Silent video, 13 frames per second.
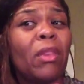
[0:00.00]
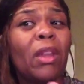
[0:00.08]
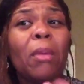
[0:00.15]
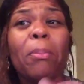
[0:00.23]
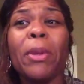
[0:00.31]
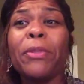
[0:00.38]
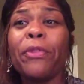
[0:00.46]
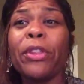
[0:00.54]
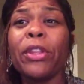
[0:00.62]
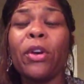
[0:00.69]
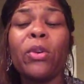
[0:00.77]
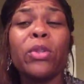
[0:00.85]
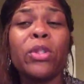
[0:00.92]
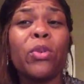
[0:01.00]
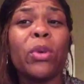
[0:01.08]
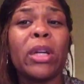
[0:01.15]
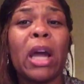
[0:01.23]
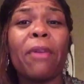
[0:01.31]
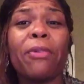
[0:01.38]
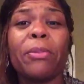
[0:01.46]
But for those who are
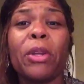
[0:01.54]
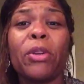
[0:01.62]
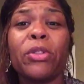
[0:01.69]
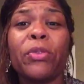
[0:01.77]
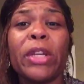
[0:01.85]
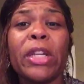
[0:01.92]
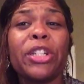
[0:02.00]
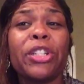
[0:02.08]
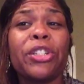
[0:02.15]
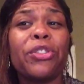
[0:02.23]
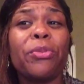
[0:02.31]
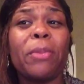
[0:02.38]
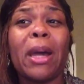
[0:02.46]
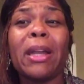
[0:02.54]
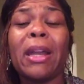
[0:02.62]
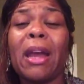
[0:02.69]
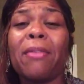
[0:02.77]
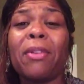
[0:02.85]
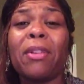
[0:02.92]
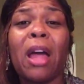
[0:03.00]
not from those regions, you might
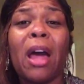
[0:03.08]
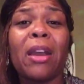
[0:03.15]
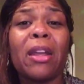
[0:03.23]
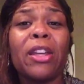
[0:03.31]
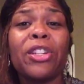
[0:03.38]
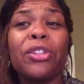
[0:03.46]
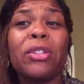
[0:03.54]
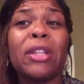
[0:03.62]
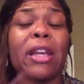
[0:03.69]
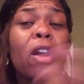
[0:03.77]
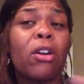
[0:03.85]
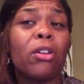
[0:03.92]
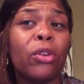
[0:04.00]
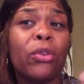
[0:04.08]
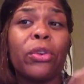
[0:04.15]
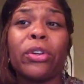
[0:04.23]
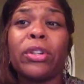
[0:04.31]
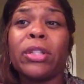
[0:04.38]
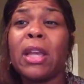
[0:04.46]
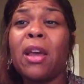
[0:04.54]
have a lot of issues. Like our
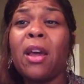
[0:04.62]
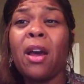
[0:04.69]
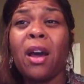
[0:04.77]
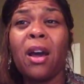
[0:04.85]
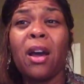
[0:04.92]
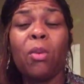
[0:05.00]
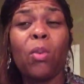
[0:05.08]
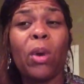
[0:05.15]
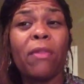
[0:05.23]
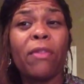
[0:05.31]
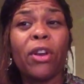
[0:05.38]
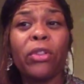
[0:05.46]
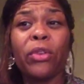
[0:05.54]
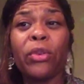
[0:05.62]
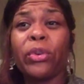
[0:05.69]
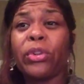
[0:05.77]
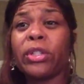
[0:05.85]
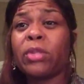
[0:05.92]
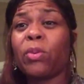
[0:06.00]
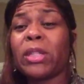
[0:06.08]
Lunars, one of our
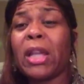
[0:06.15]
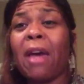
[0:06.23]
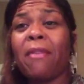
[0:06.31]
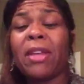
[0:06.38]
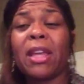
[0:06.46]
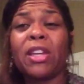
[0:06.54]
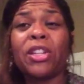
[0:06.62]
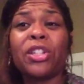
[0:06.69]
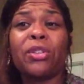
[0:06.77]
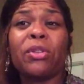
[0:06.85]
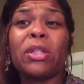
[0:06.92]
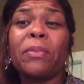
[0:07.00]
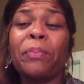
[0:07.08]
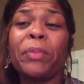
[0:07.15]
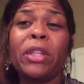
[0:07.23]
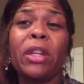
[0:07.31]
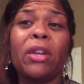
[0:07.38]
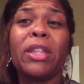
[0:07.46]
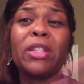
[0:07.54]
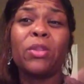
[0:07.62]
Lunars was having issues.
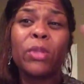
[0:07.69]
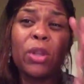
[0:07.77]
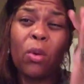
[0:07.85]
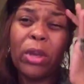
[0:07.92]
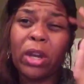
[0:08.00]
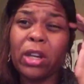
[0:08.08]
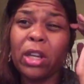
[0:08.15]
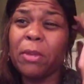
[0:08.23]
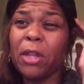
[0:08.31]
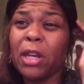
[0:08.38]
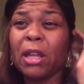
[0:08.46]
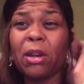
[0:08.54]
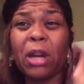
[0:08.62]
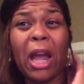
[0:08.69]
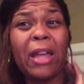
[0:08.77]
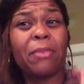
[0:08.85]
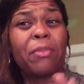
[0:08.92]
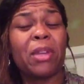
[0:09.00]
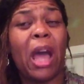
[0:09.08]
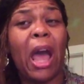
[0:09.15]
This was going on in the community, and
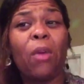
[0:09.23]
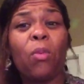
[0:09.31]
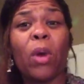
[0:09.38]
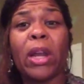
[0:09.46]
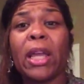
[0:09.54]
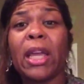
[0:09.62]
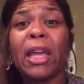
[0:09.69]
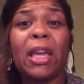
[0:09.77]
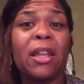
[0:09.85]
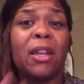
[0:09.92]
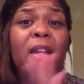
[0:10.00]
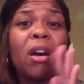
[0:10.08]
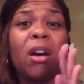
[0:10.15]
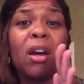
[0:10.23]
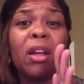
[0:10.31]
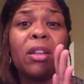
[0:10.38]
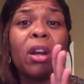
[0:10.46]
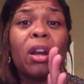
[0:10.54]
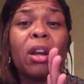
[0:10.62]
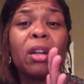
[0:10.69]
I went in
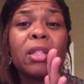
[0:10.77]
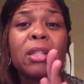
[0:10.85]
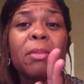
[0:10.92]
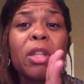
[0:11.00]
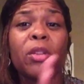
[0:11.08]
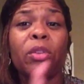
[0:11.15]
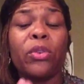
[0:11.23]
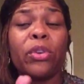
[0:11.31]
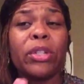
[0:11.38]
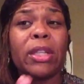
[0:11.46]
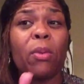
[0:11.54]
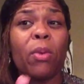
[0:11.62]
on some of the Lunars that were